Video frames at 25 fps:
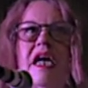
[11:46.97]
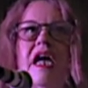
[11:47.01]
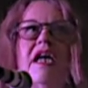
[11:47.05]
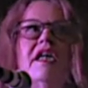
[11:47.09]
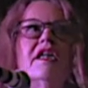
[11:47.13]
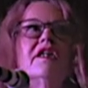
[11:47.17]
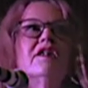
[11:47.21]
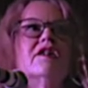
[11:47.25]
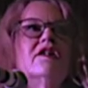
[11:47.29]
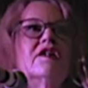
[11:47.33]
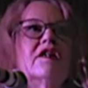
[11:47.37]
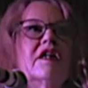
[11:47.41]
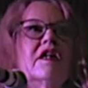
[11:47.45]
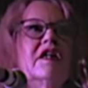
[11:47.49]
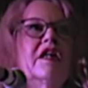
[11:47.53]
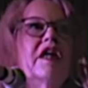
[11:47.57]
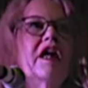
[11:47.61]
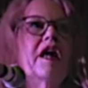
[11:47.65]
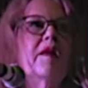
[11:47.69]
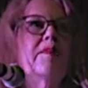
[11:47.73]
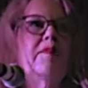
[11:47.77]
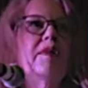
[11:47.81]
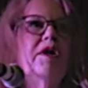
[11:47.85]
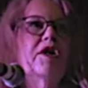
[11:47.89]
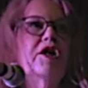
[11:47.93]
and
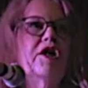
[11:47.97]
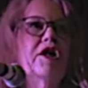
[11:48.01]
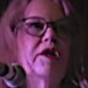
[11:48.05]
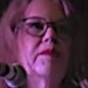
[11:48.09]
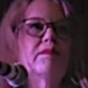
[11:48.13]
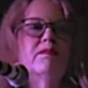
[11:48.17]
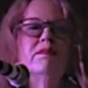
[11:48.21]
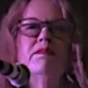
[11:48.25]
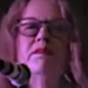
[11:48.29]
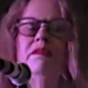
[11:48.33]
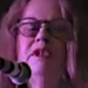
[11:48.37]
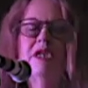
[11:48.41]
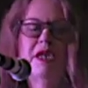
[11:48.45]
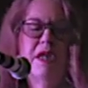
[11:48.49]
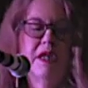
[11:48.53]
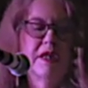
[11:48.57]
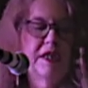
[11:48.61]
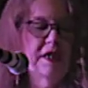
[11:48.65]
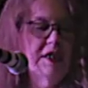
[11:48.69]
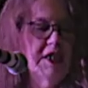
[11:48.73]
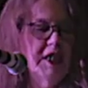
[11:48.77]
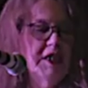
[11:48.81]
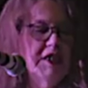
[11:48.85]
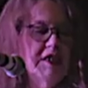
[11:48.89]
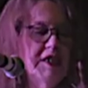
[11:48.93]
a poem
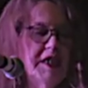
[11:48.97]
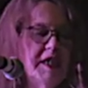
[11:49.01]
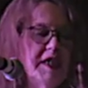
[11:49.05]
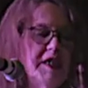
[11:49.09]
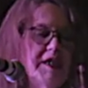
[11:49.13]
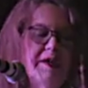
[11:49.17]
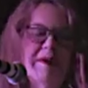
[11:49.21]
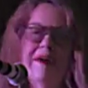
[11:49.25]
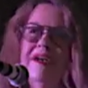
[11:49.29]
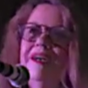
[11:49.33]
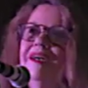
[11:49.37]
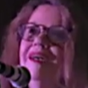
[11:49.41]
that I think